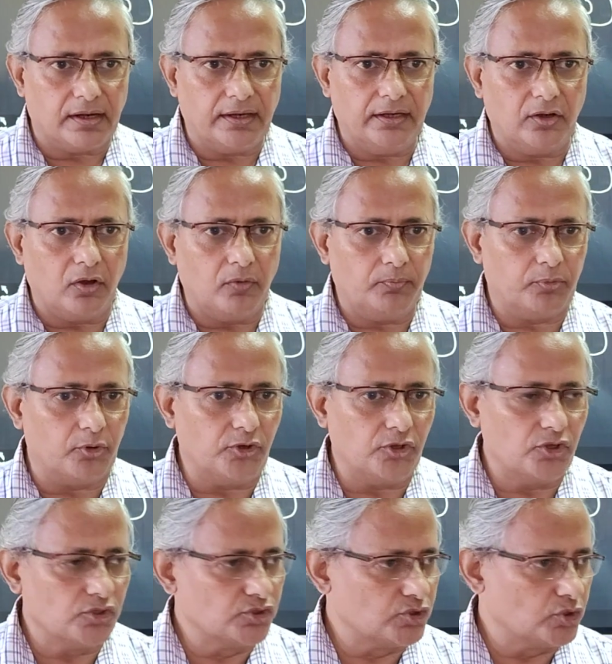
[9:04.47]
right, of
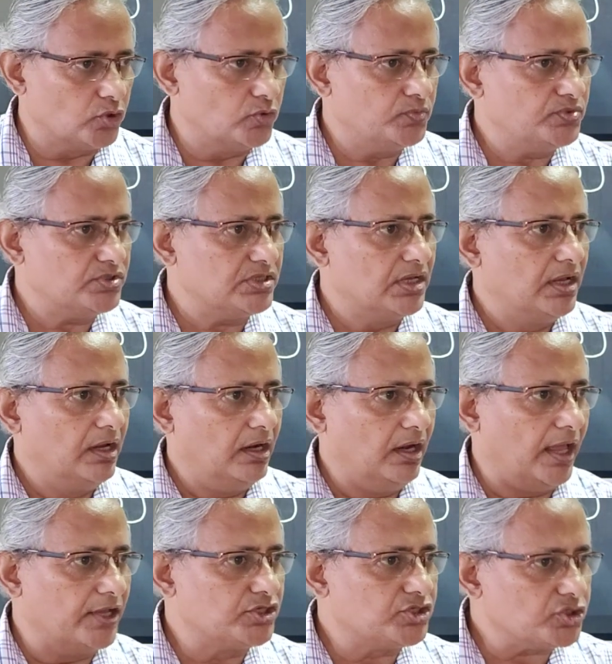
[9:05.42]
proteosomes,
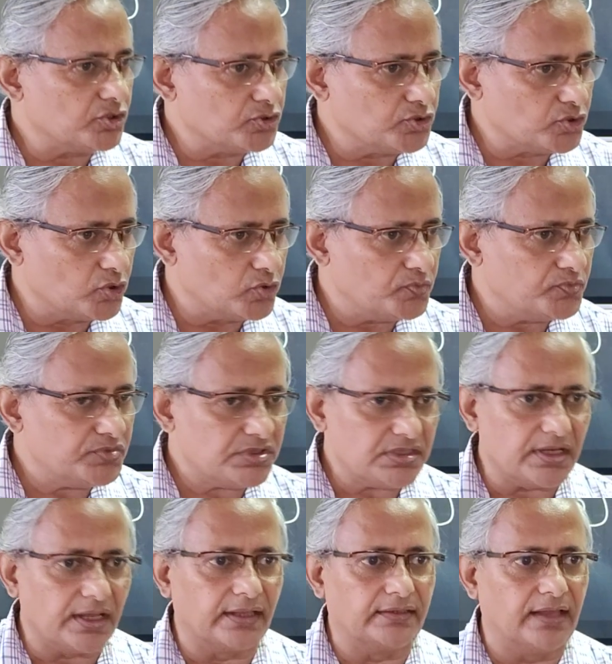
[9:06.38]

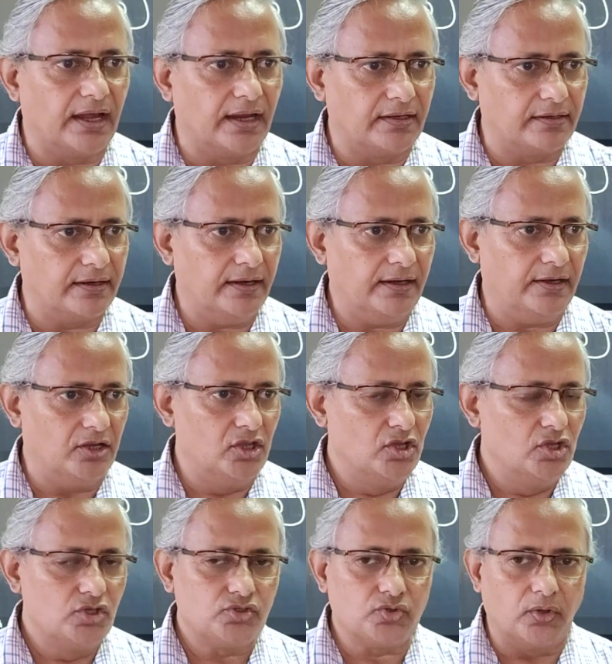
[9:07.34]
lysosomes, like that, right?
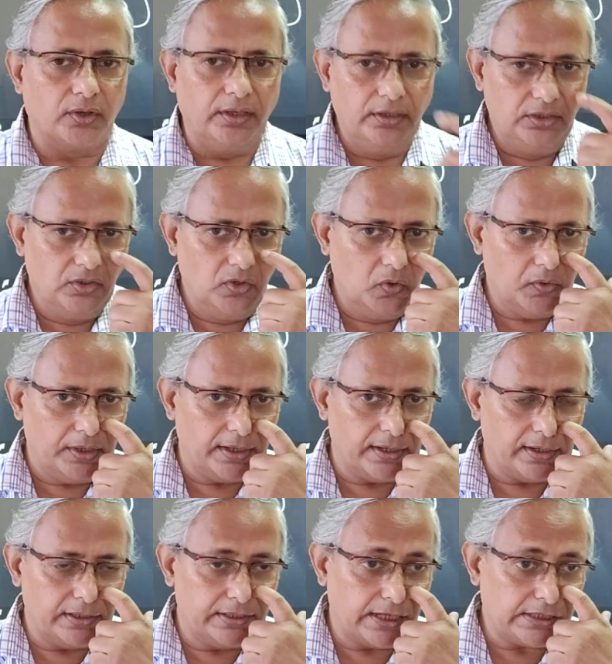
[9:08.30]
So in eukaryote,
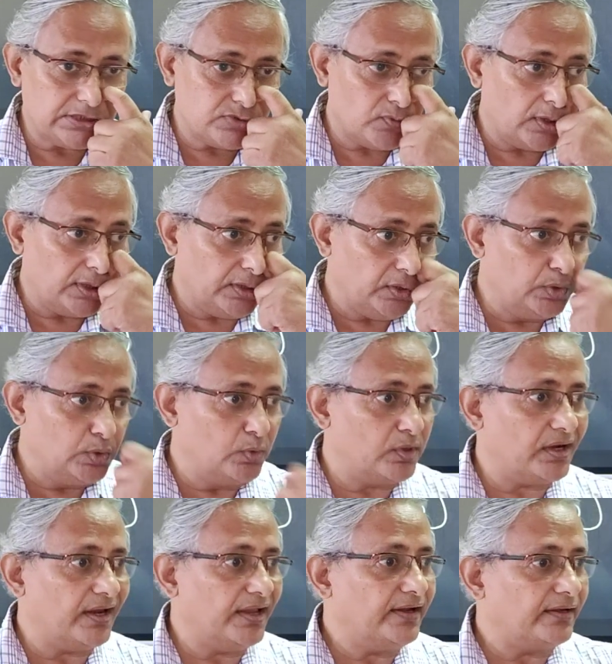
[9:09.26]
and that's what you
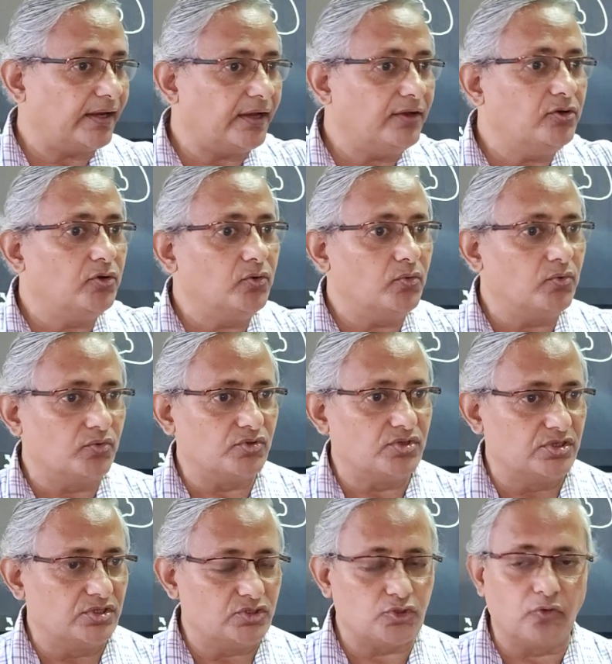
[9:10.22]
are like trying to do
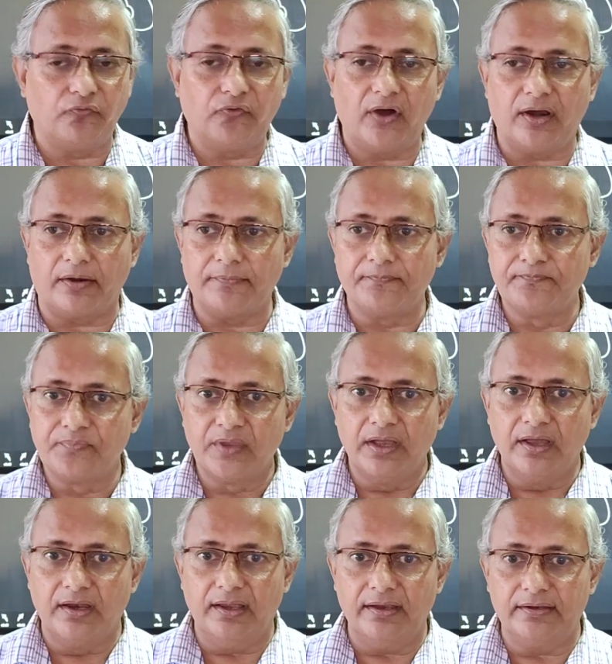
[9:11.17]
so far.
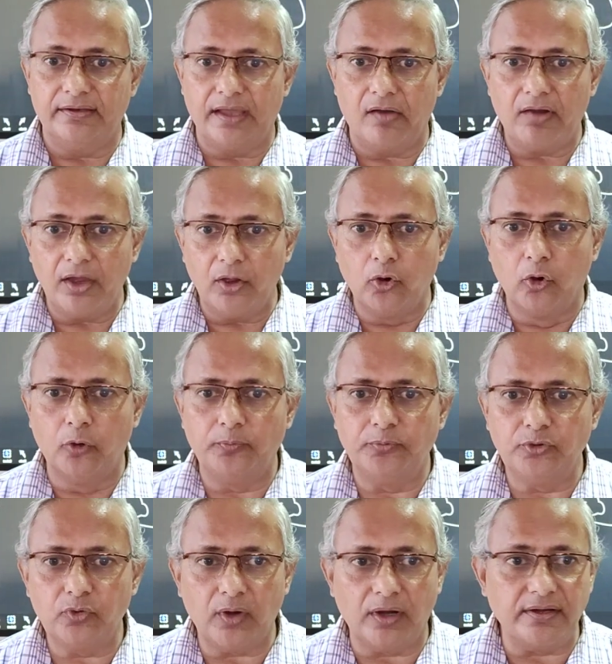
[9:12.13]
Like now, I
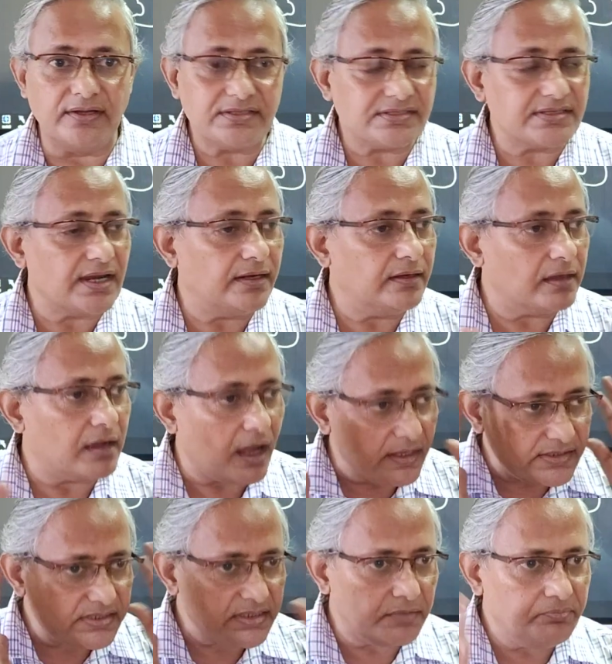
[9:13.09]
hope you understand the
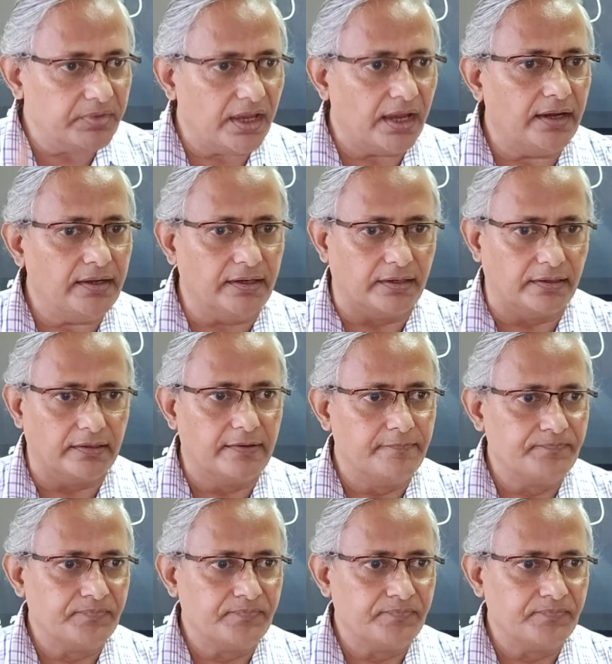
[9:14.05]
concept behind it,